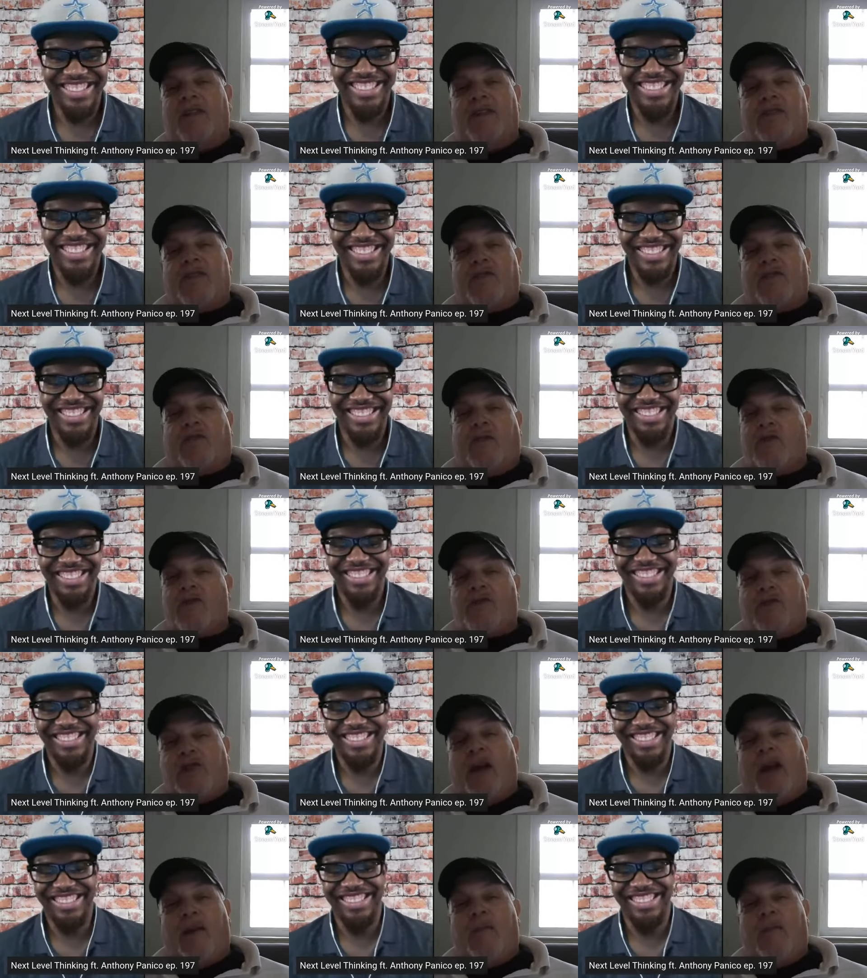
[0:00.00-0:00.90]
Speaker 1: this is the
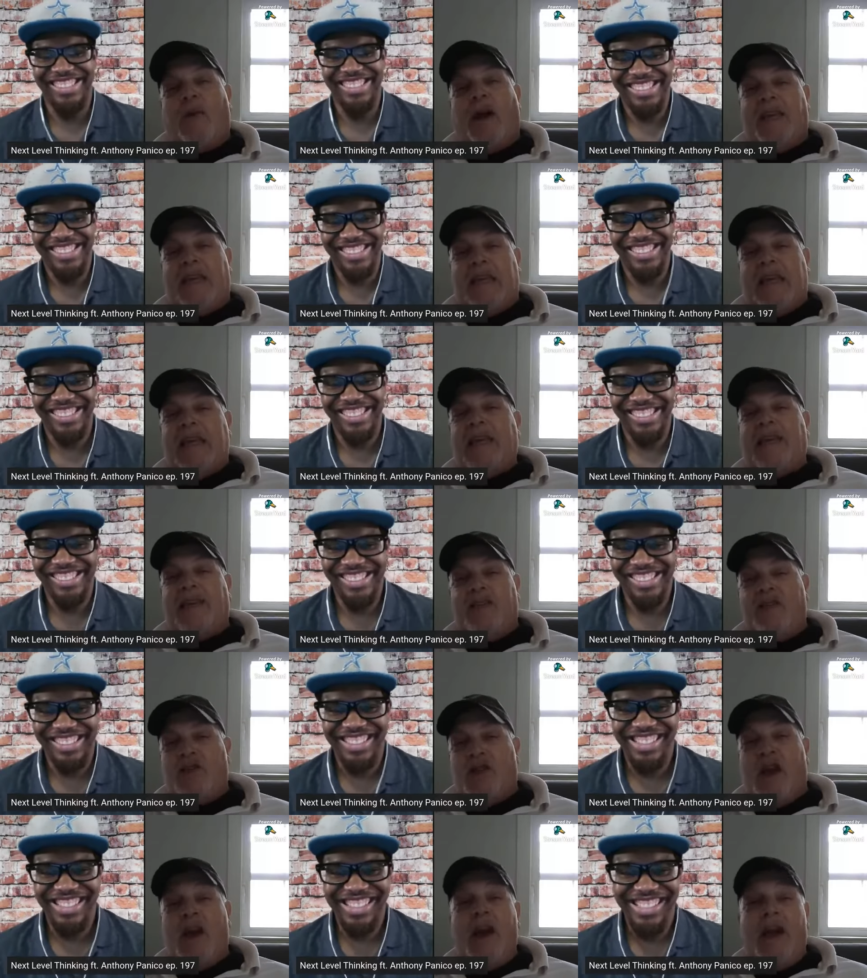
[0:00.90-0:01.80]
first time I
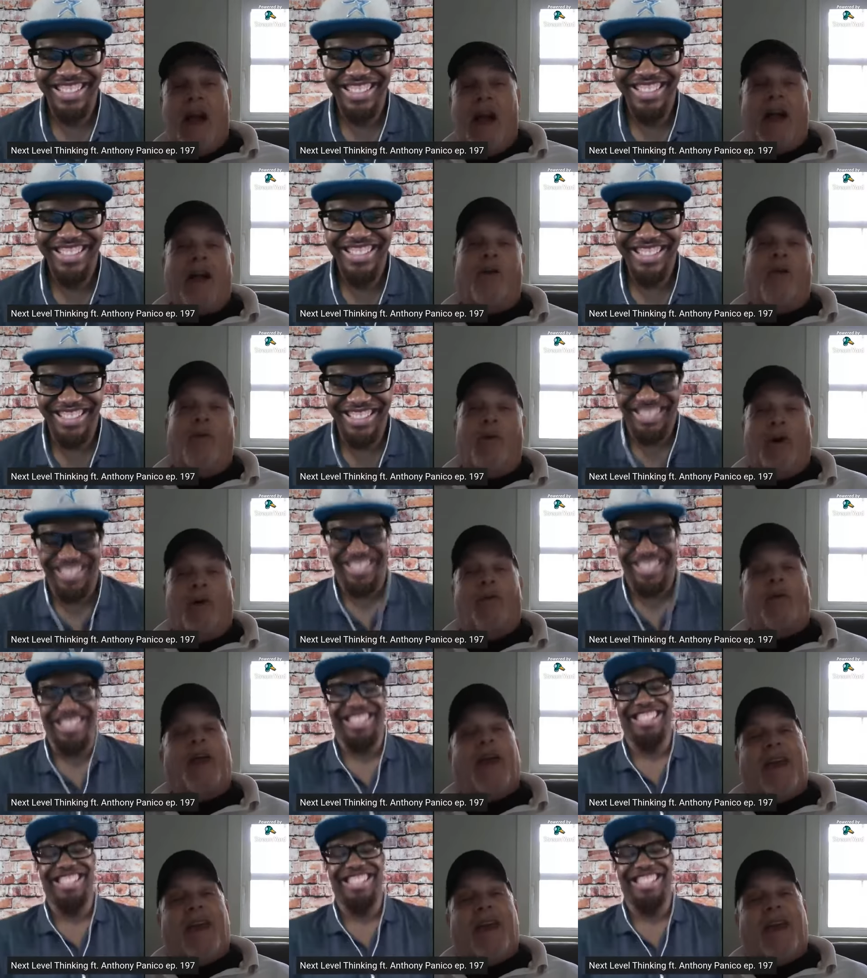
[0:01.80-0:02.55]
needed you. I go, well,